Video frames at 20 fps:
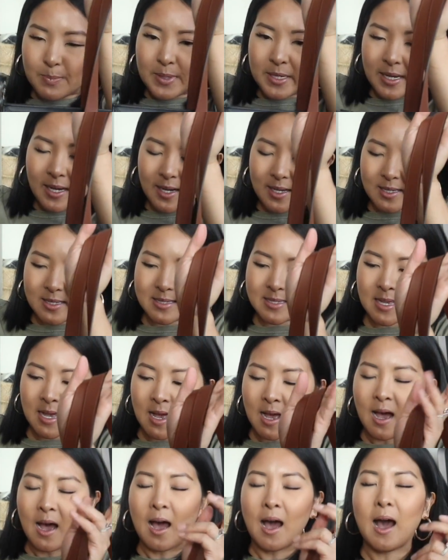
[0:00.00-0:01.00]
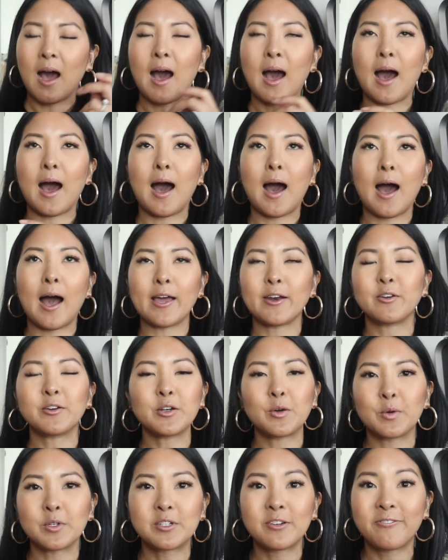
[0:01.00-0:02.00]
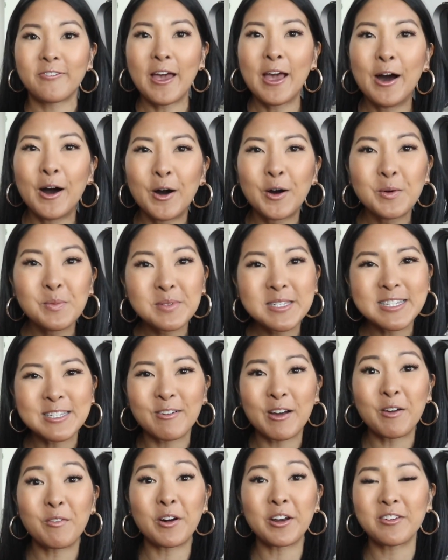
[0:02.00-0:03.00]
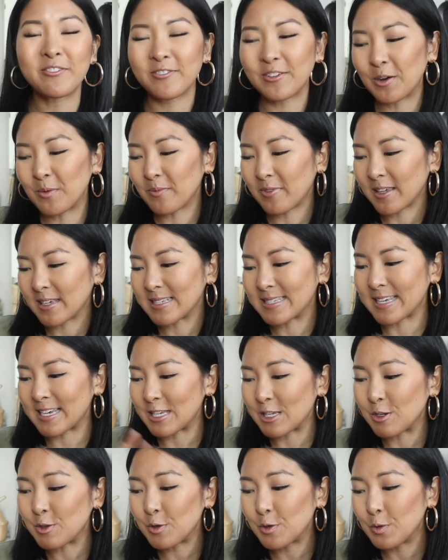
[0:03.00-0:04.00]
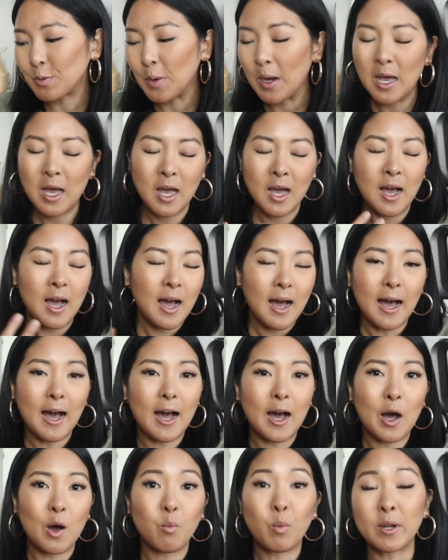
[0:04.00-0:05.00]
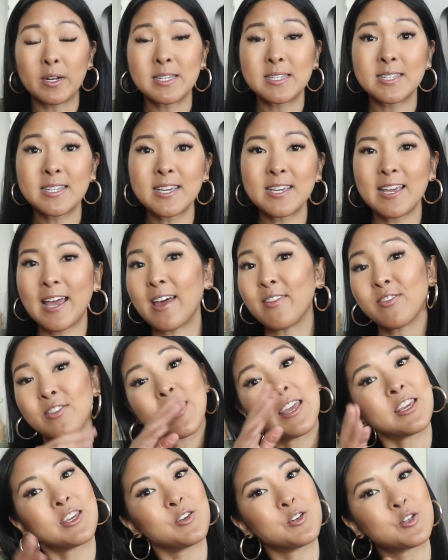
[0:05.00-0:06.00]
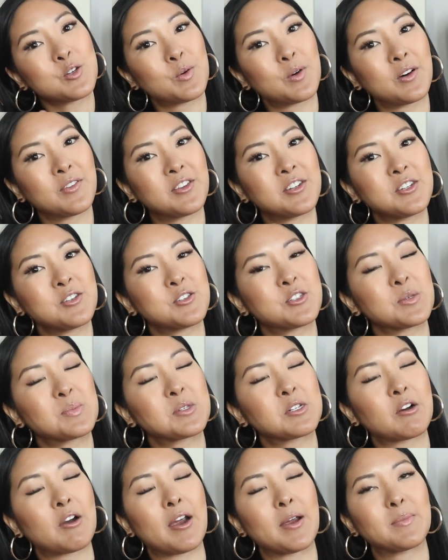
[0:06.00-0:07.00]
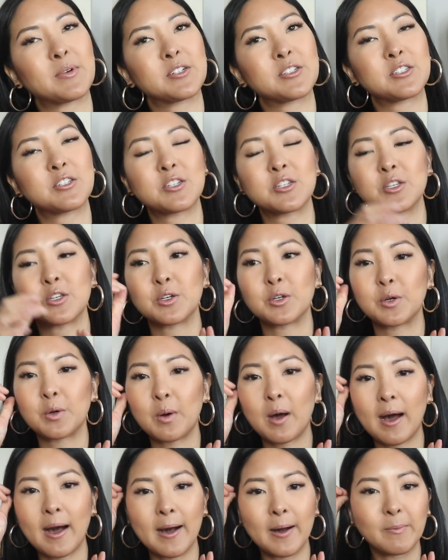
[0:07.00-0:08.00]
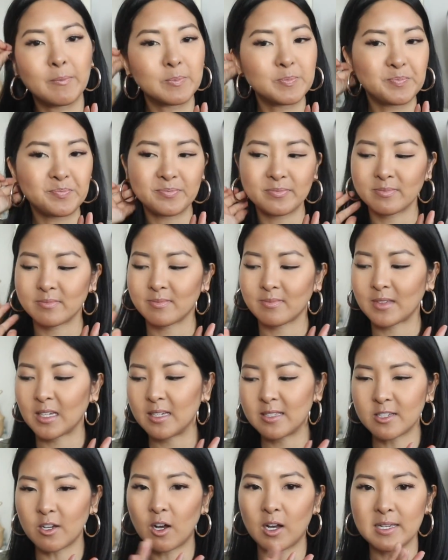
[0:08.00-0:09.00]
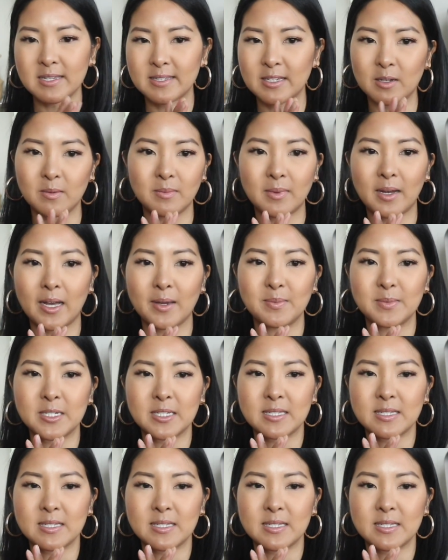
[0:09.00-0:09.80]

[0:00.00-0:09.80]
because I don't know what to film, so I want to film things that you want to see. And thank you to all the new subscribers too. It's awesome. I'm